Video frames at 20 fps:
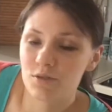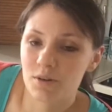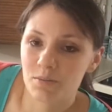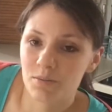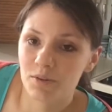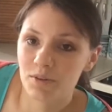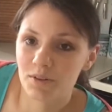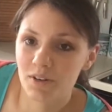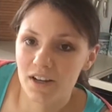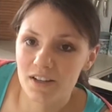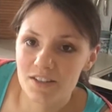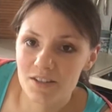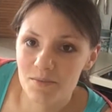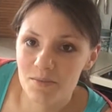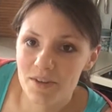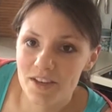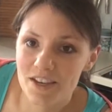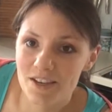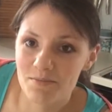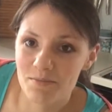triple the
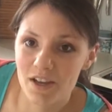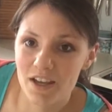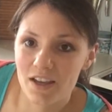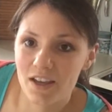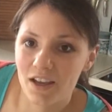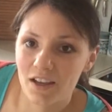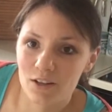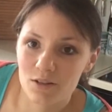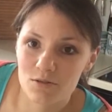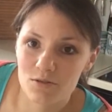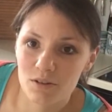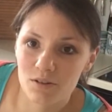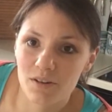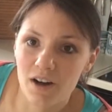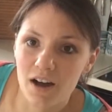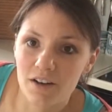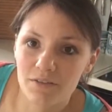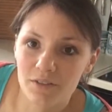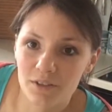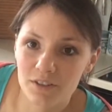recipe and make extra
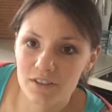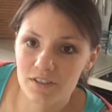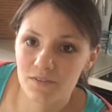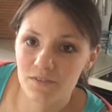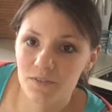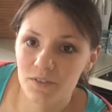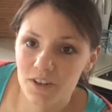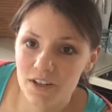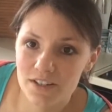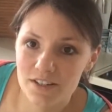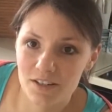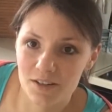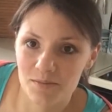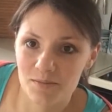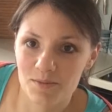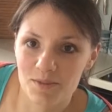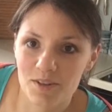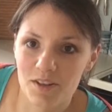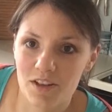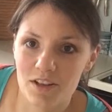waffles and freeze
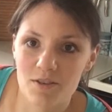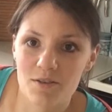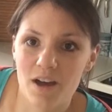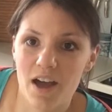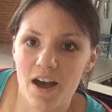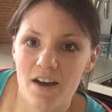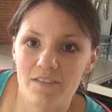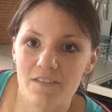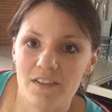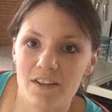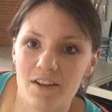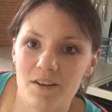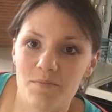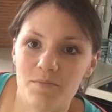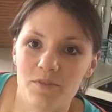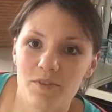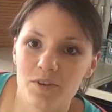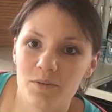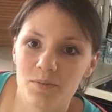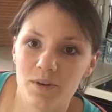them so that you have
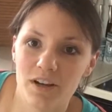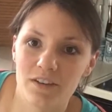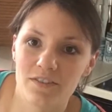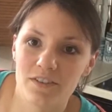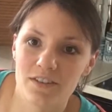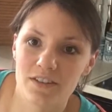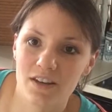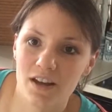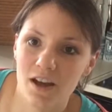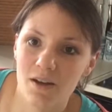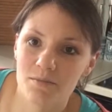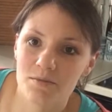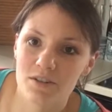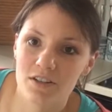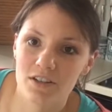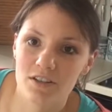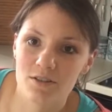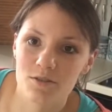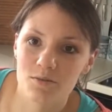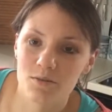them for breakfast
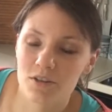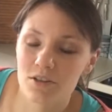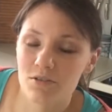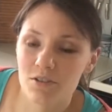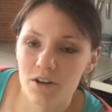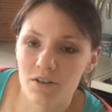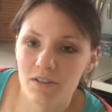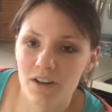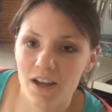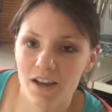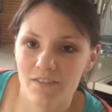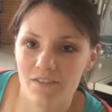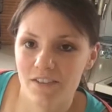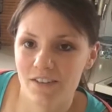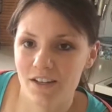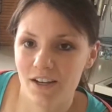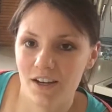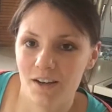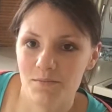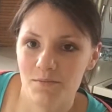options when you don't have
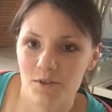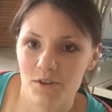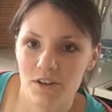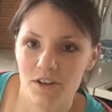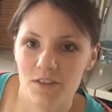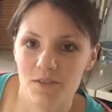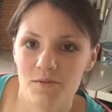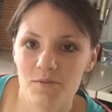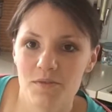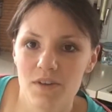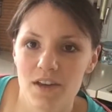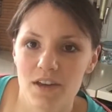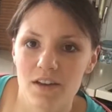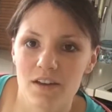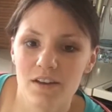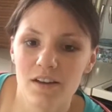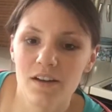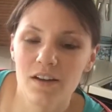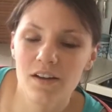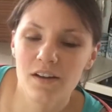the time during the
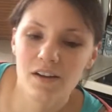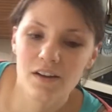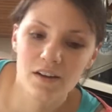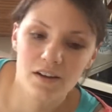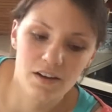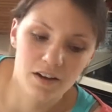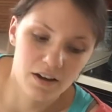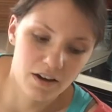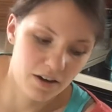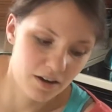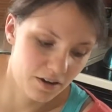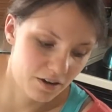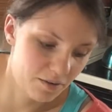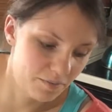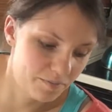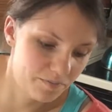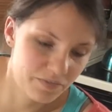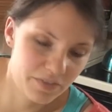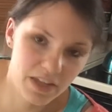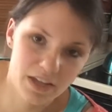week.
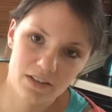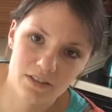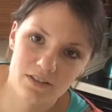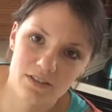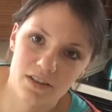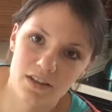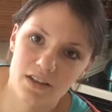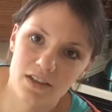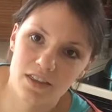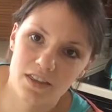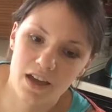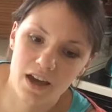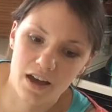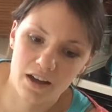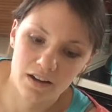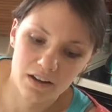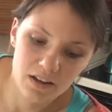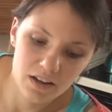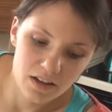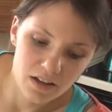Things like
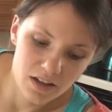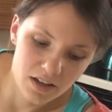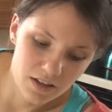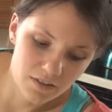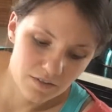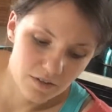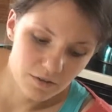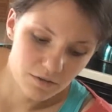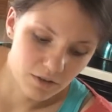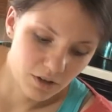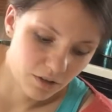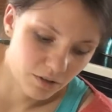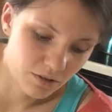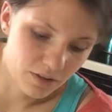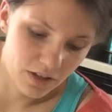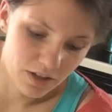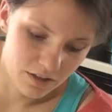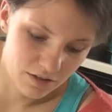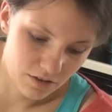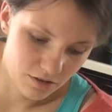that. If you know
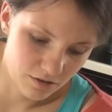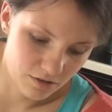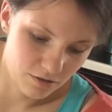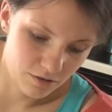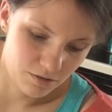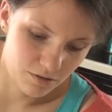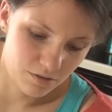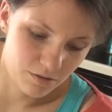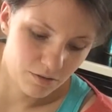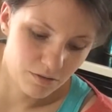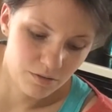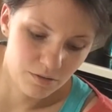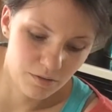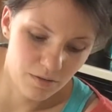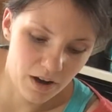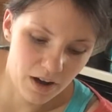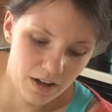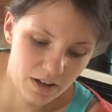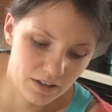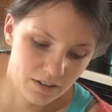that you
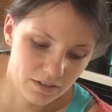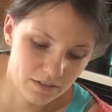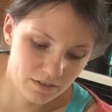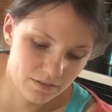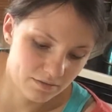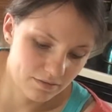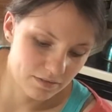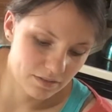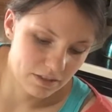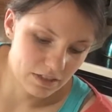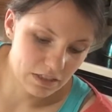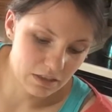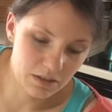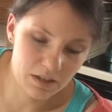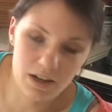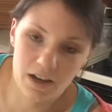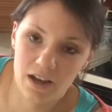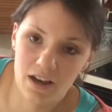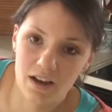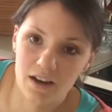want
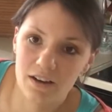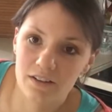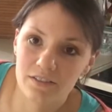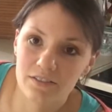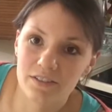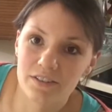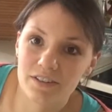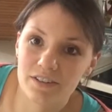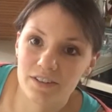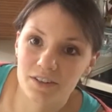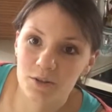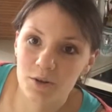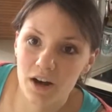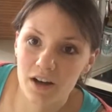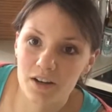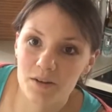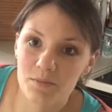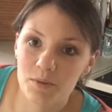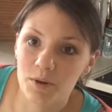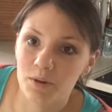to have
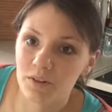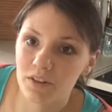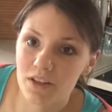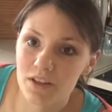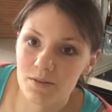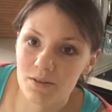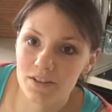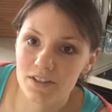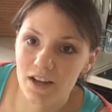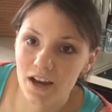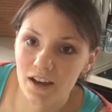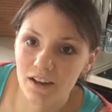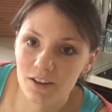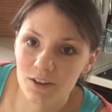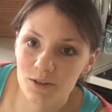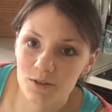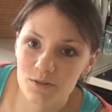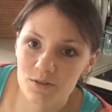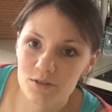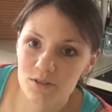guacamole with
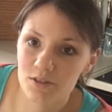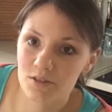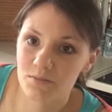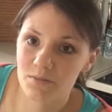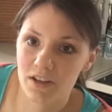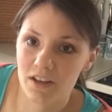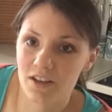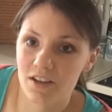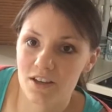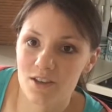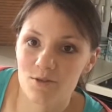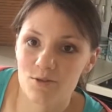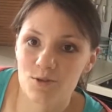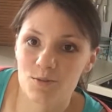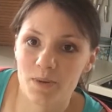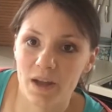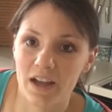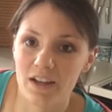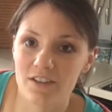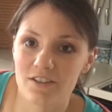tacos, just make a
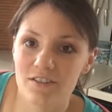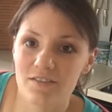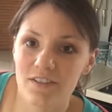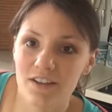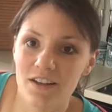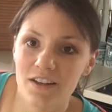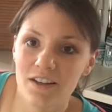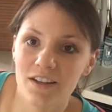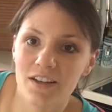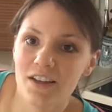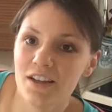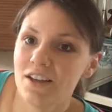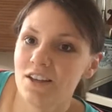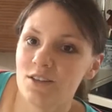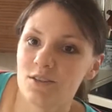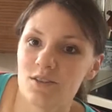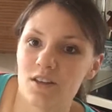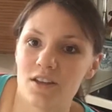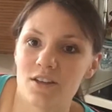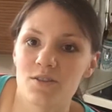huge batch of it
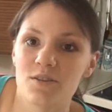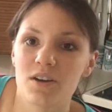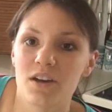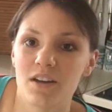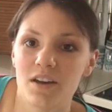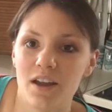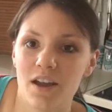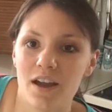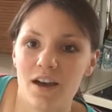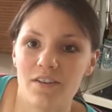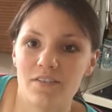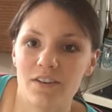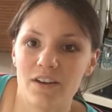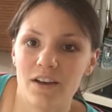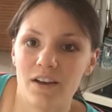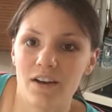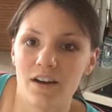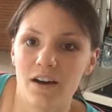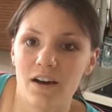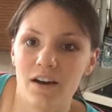so that you can have
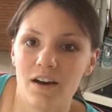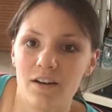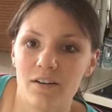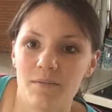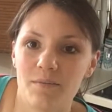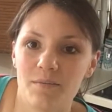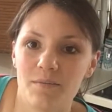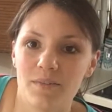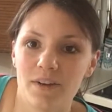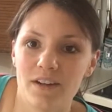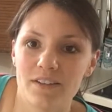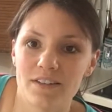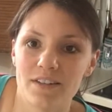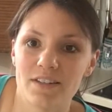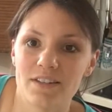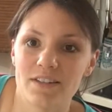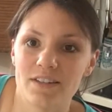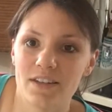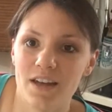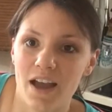it as a
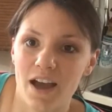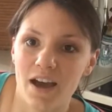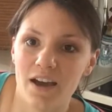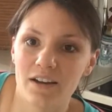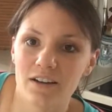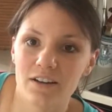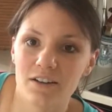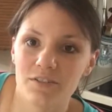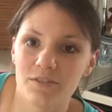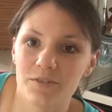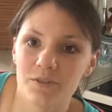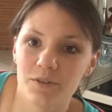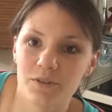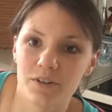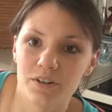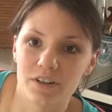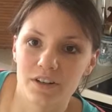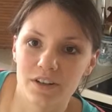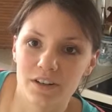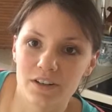snack
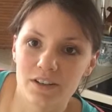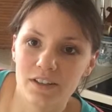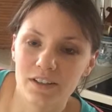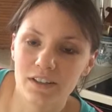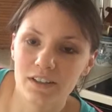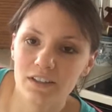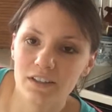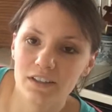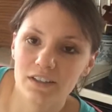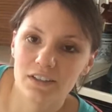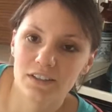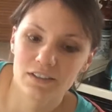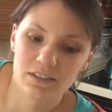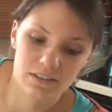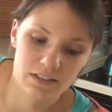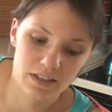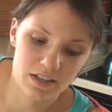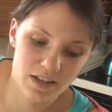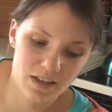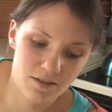
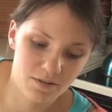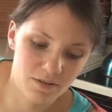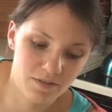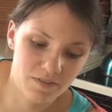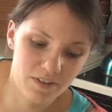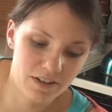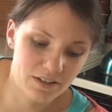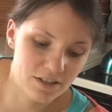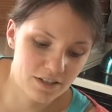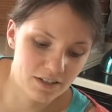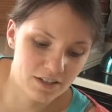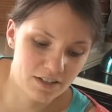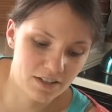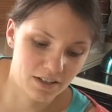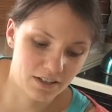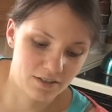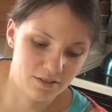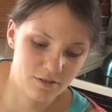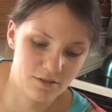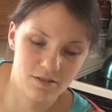to eat with veggie
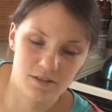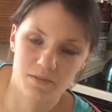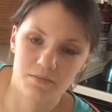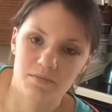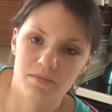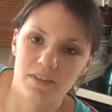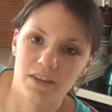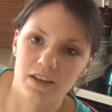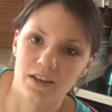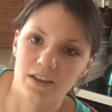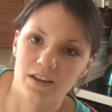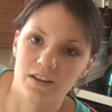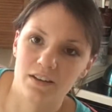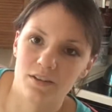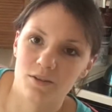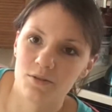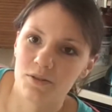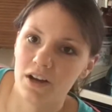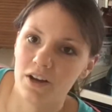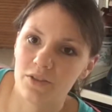sticks or something
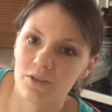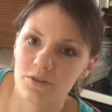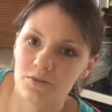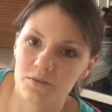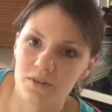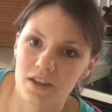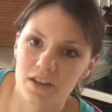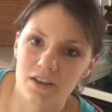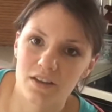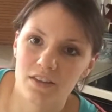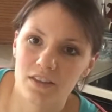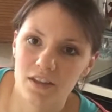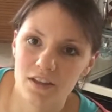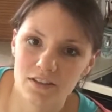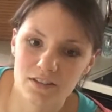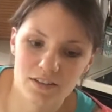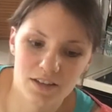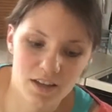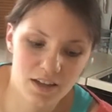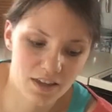throughout the week.
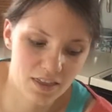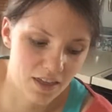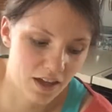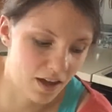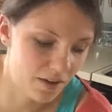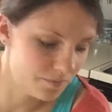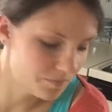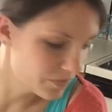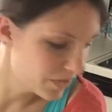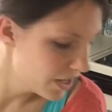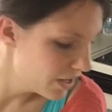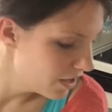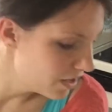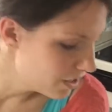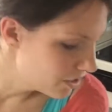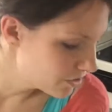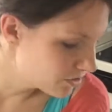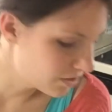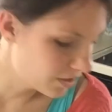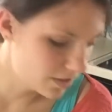Things like that.
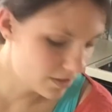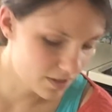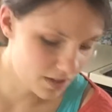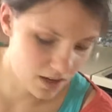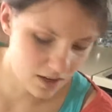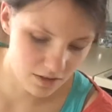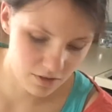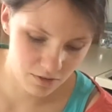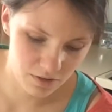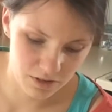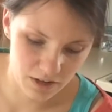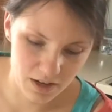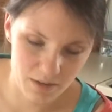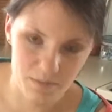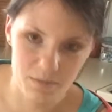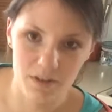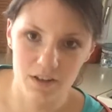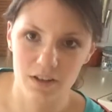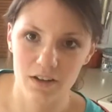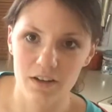So that's kind of what
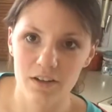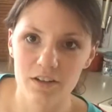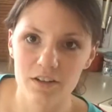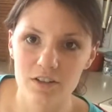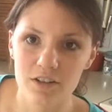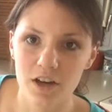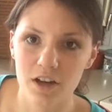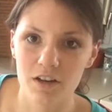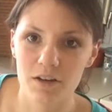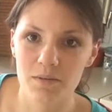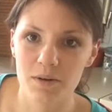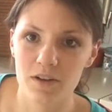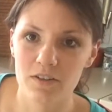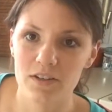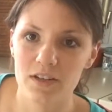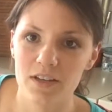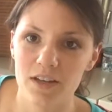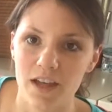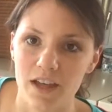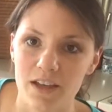I'm going to talk about
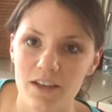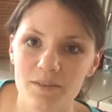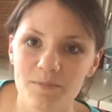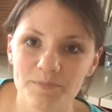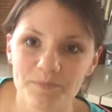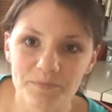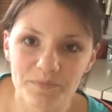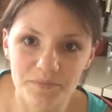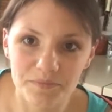today.